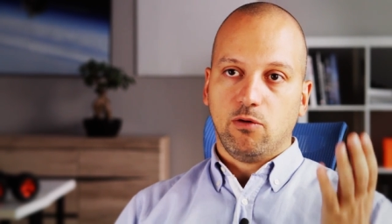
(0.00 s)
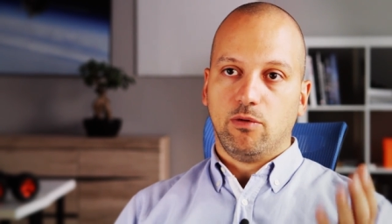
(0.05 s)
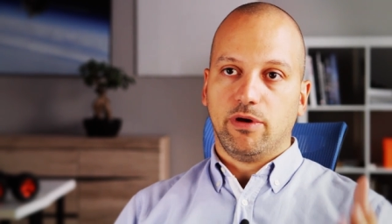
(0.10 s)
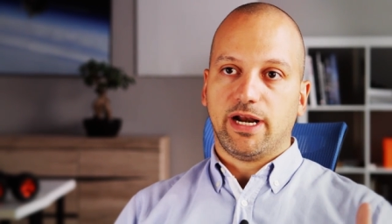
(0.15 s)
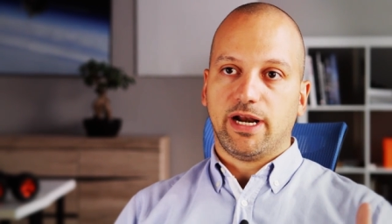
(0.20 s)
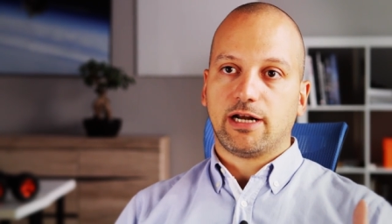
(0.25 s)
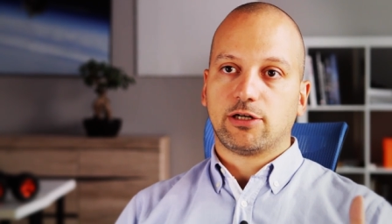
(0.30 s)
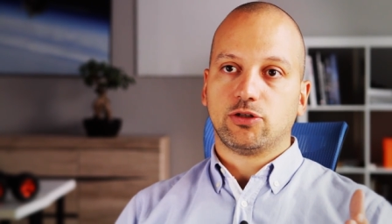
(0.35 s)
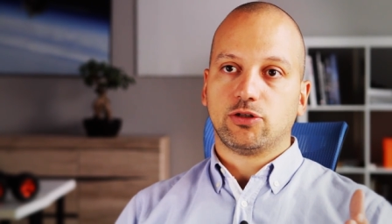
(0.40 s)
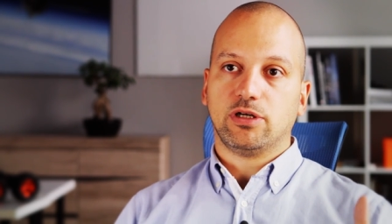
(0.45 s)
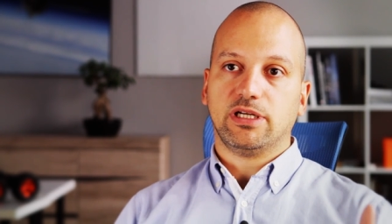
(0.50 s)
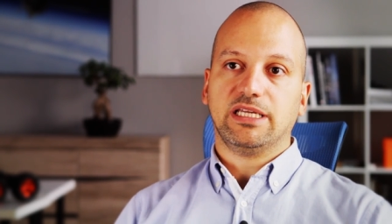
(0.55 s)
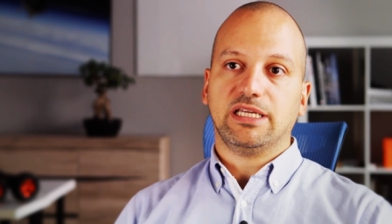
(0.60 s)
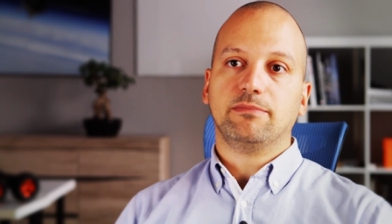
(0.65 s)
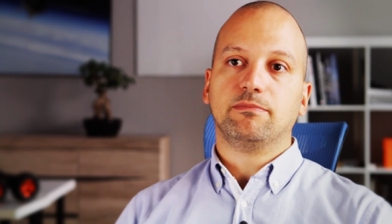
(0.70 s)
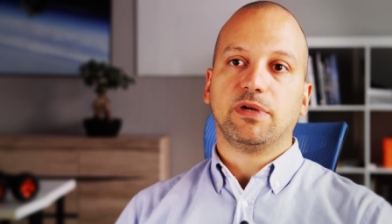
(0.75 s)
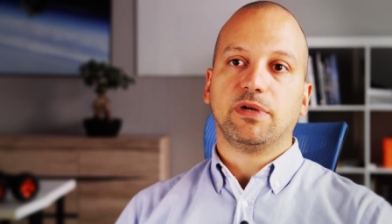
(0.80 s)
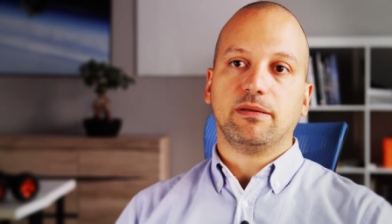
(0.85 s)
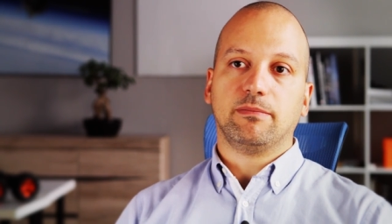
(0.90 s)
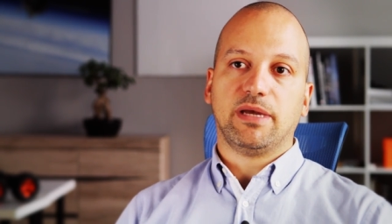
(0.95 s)
were actually
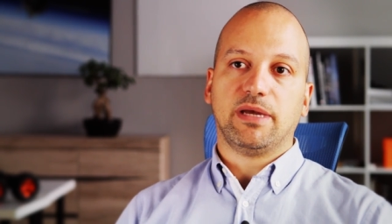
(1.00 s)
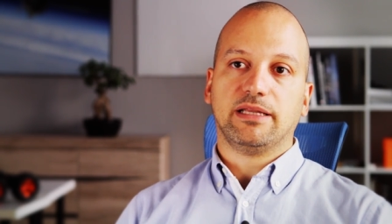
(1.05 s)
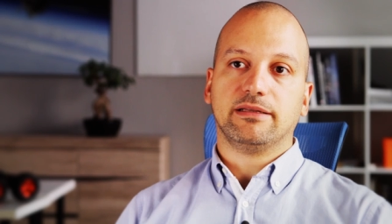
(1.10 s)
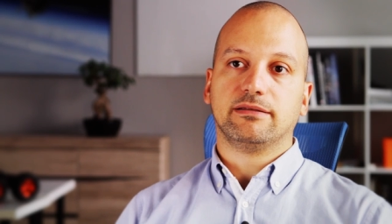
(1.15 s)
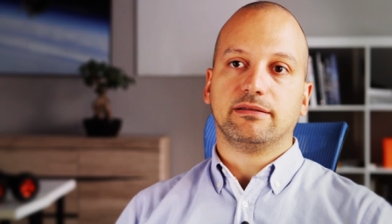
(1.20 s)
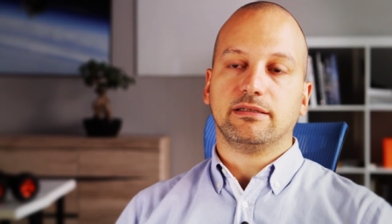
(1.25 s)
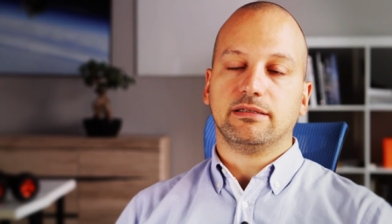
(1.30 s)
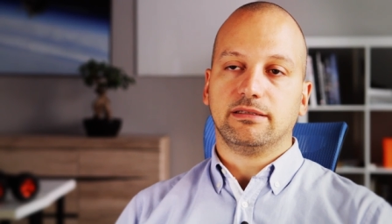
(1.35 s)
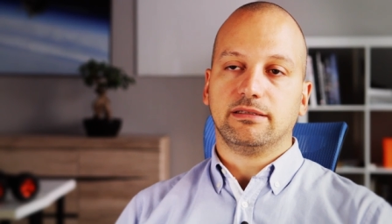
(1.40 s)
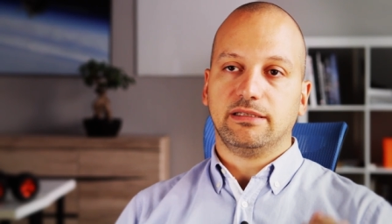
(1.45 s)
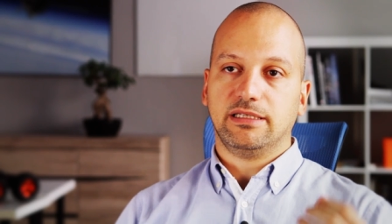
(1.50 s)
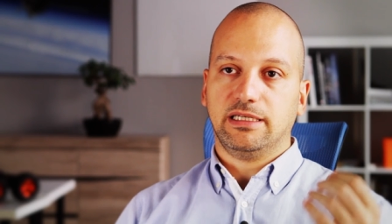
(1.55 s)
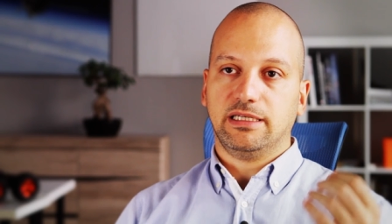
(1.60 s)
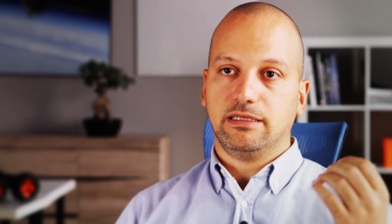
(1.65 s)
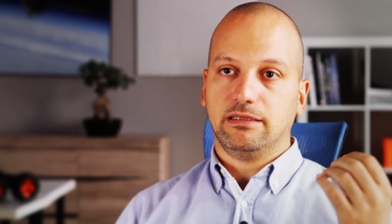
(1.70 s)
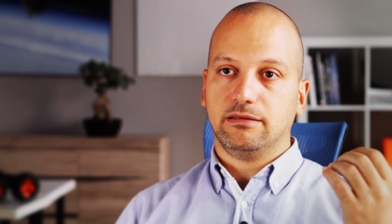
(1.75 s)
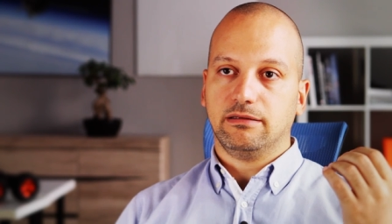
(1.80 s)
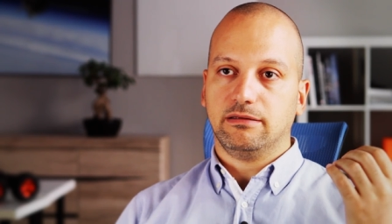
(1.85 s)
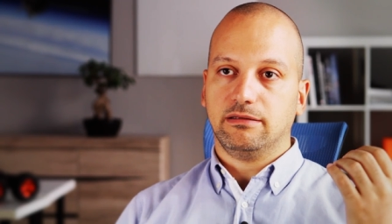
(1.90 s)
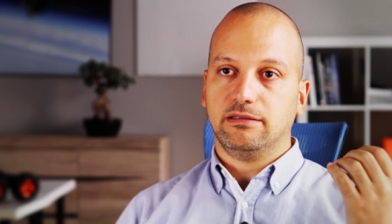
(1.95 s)
implemented
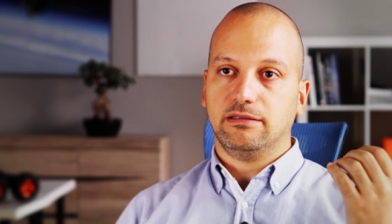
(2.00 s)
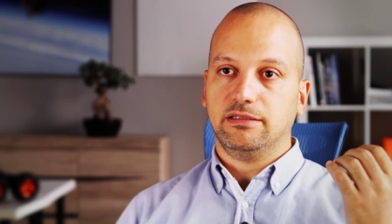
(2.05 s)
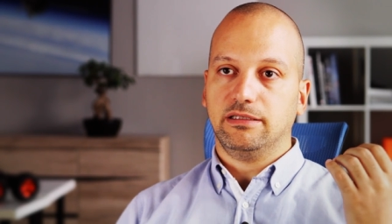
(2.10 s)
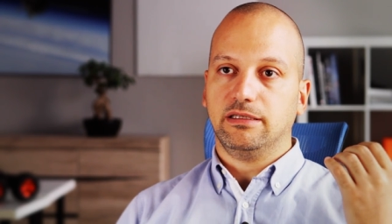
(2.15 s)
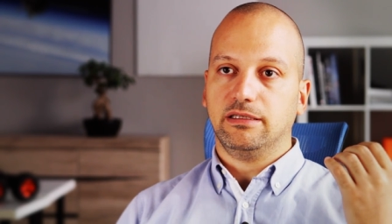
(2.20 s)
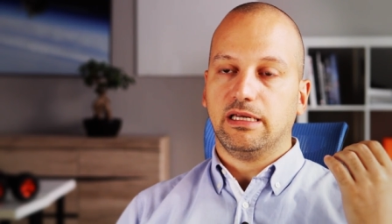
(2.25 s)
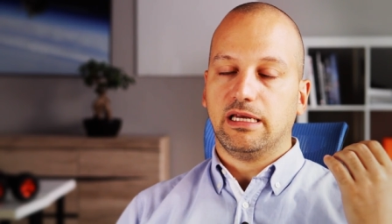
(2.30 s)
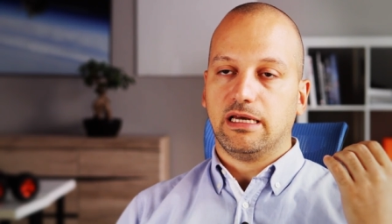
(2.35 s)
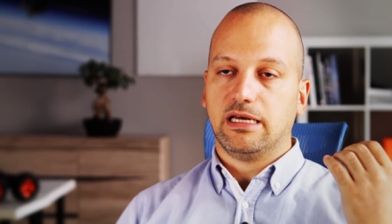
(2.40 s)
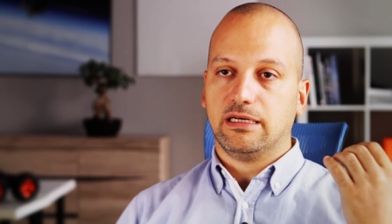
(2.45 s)
in the